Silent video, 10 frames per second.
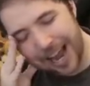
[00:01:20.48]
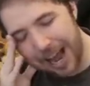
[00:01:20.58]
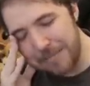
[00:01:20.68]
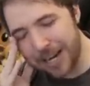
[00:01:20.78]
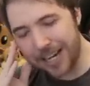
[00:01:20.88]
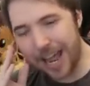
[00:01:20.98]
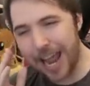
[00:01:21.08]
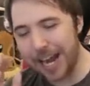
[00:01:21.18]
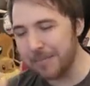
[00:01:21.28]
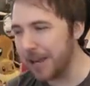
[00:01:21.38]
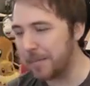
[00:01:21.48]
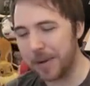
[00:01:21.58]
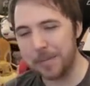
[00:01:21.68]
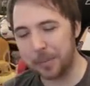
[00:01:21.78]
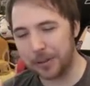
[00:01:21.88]
I mean, anime
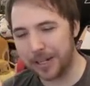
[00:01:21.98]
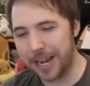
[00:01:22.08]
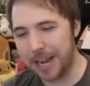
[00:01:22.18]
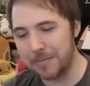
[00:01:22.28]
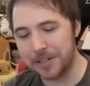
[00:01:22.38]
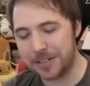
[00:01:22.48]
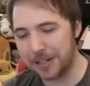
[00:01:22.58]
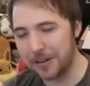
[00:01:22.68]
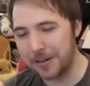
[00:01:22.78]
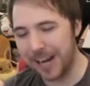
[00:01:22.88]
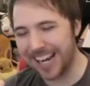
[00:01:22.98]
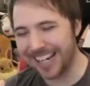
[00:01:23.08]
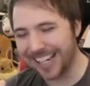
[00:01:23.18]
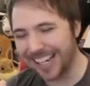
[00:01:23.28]
people are gamers too, right?